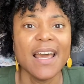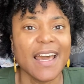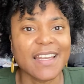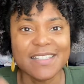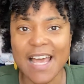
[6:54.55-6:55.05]

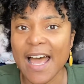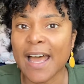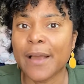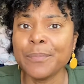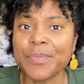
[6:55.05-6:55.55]
at a
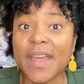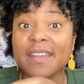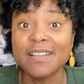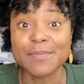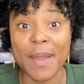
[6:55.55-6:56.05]
time in
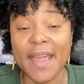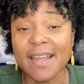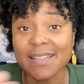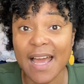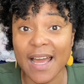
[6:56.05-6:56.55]
the
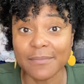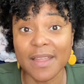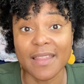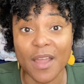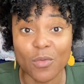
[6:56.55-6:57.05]
span time
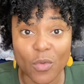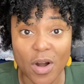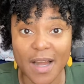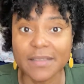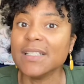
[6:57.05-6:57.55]
that they
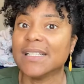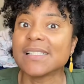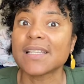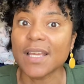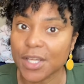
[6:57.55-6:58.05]
want
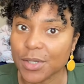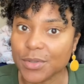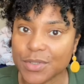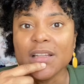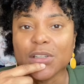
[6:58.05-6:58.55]
is
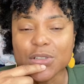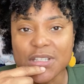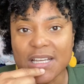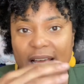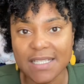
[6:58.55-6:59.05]
huge.
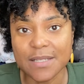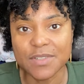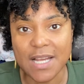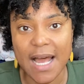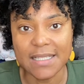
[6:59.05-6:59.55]
Lucy has some
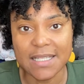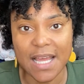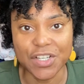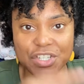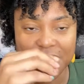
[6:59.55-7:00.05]
shots
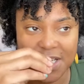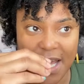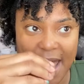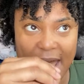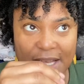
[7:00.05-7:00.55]
that she
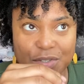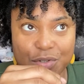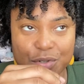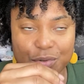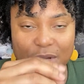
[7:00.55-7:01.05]
has
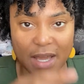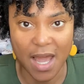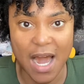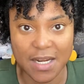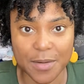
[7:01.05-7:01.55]
to get caught